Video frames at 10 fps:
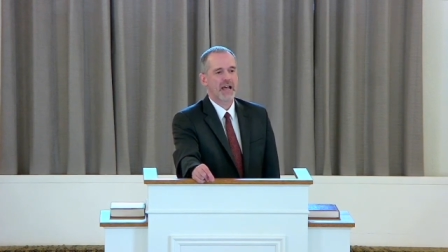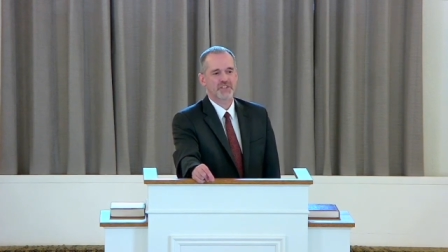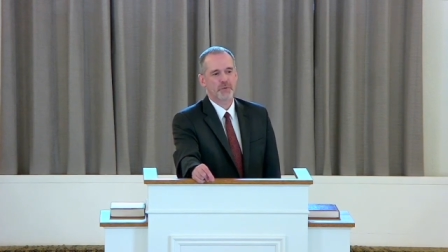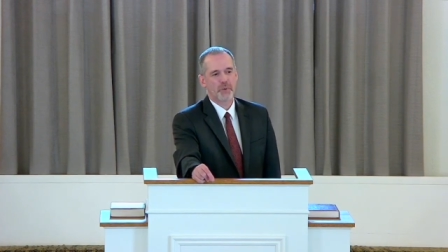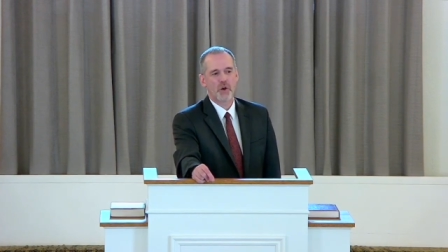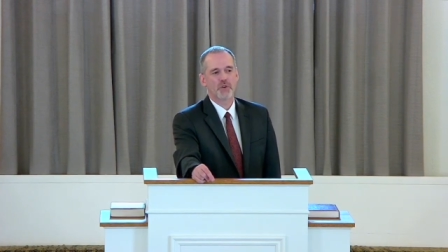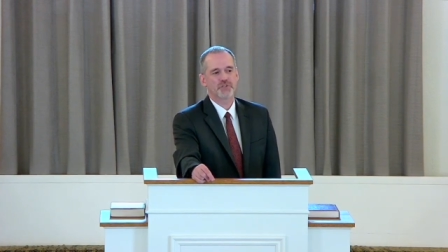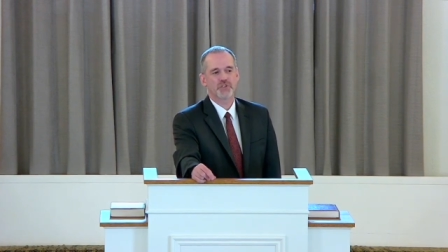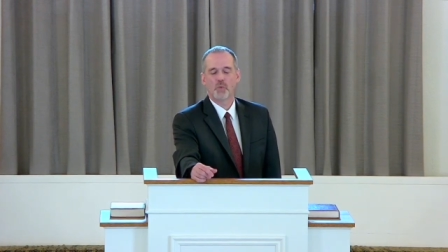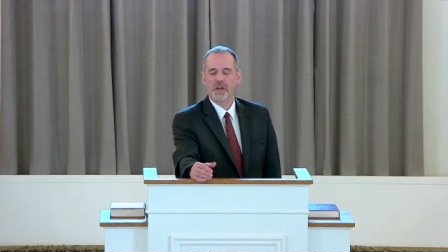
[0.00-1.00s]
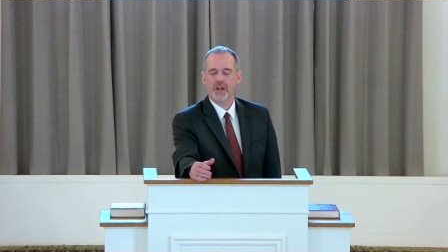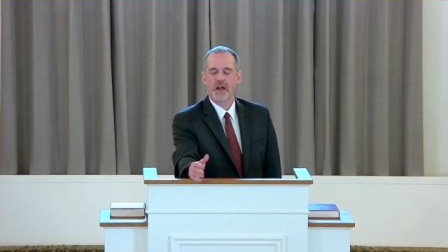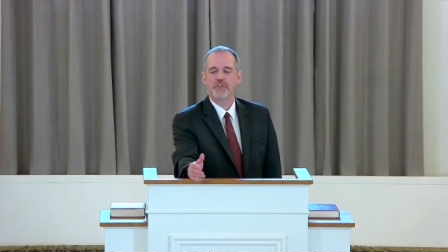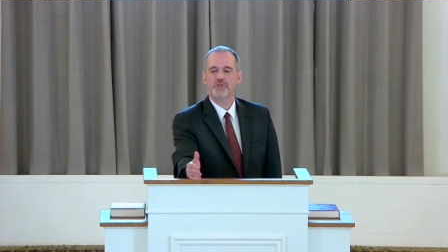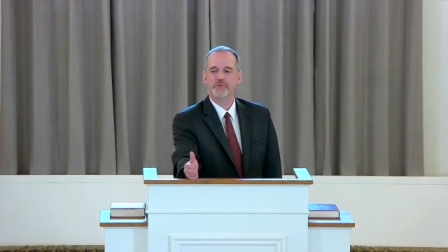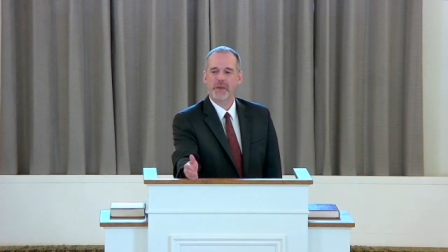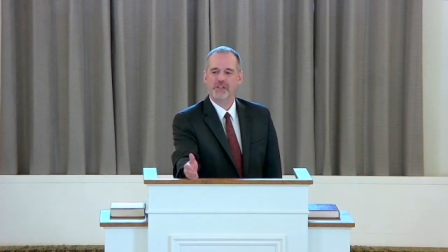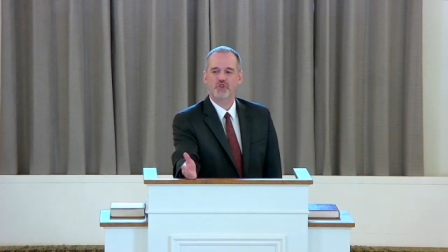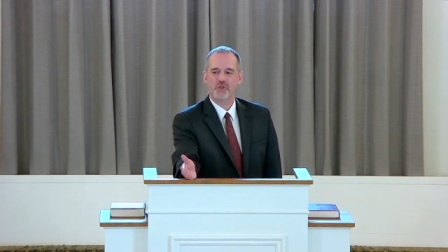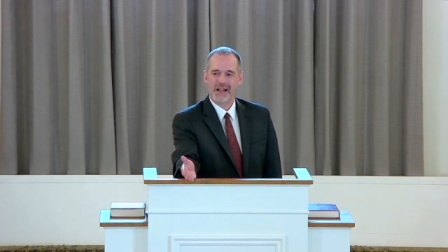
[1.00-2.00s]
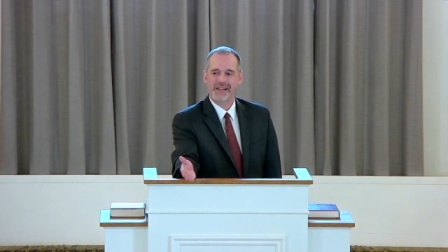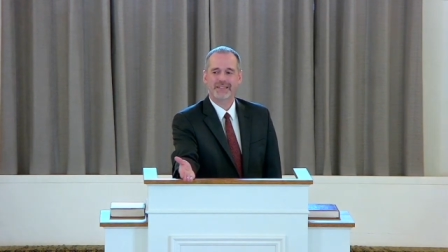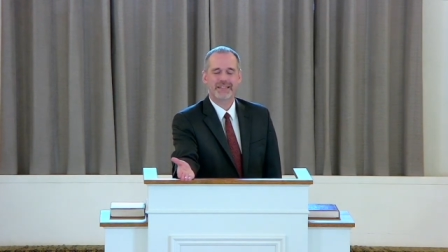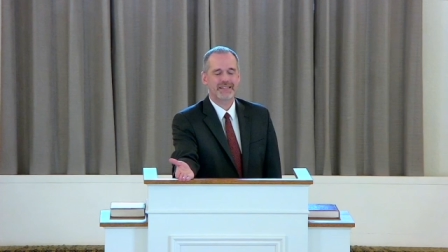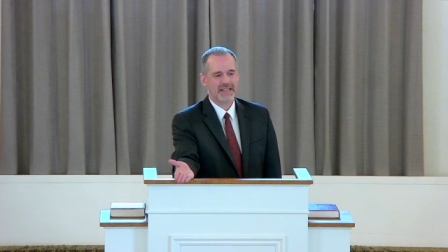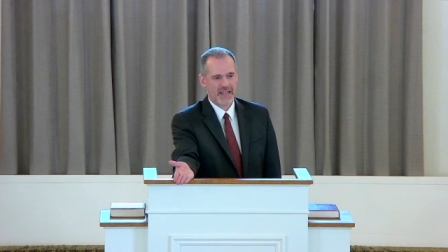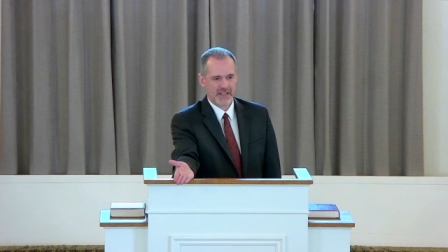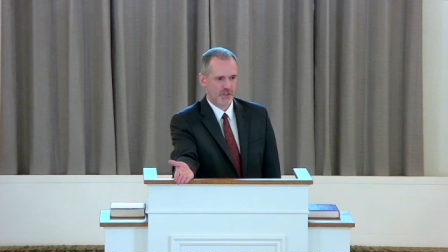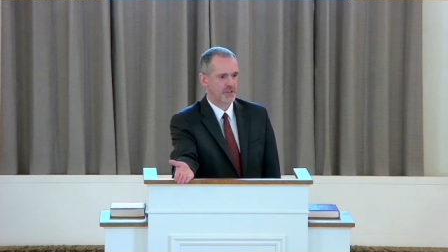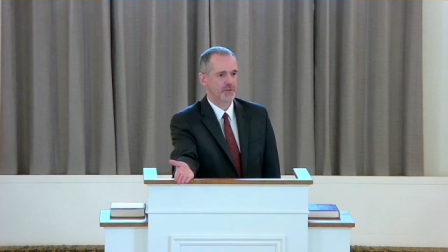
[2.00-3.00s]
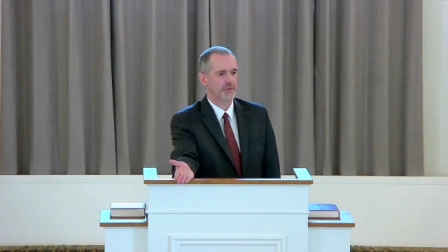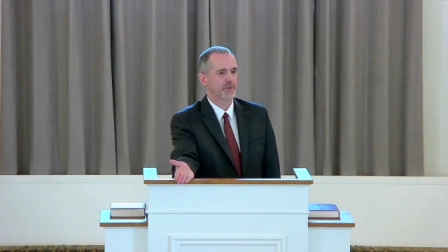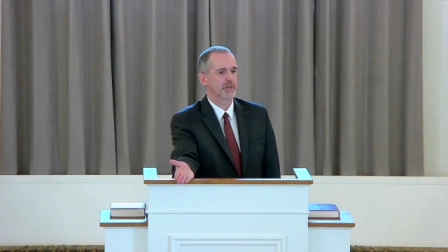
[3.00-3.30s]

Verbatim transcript: as opposed to what others may try to tell you,